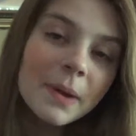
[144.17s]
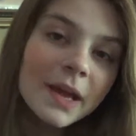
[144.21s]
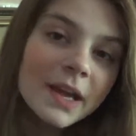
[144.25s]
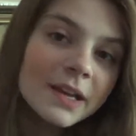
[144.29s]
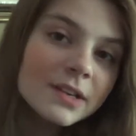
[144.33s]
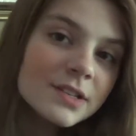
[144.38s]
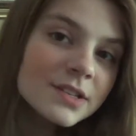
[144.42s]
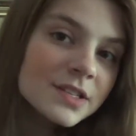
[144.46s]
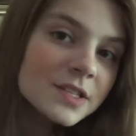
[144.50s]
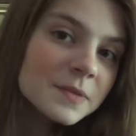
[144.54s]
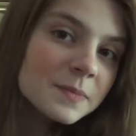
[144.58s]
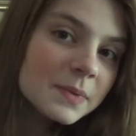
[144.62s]

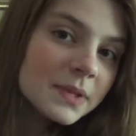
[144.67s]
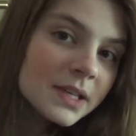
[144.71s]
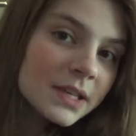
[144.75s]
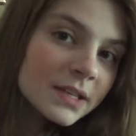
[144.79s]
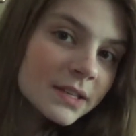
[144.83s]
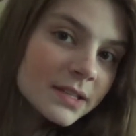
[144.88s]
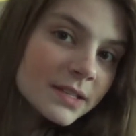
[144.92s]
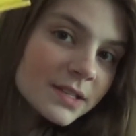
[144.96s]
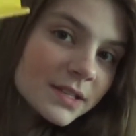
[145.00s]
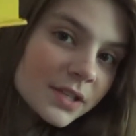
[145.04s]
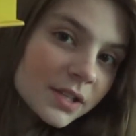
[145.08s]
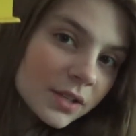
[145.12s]
pages
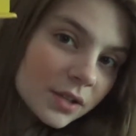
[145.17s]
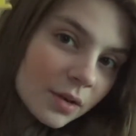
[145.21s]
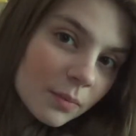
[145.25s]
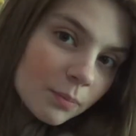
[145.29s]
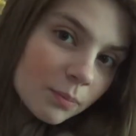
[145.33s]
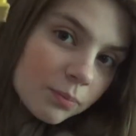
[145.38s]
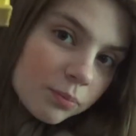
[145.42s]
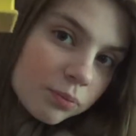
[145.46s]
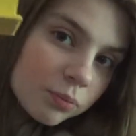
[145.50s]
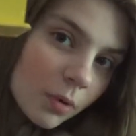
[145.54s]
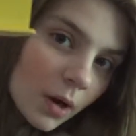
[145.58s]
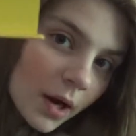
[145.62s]
because they're
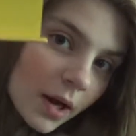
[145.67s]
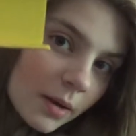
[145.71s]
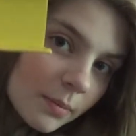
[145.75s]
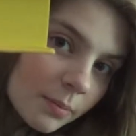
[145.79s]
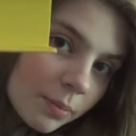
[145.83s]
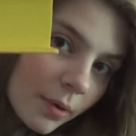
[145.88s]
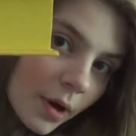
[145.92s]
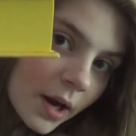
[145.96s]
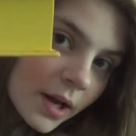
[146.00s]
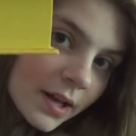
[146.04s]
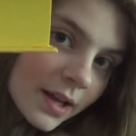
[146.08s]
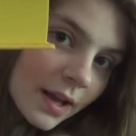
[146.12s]

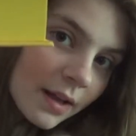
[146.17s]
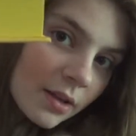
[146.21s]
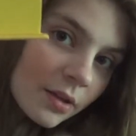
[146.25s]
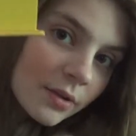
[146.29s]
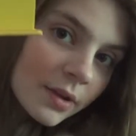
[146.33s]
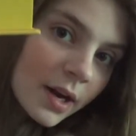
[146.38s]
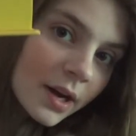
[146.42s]
bright yellow,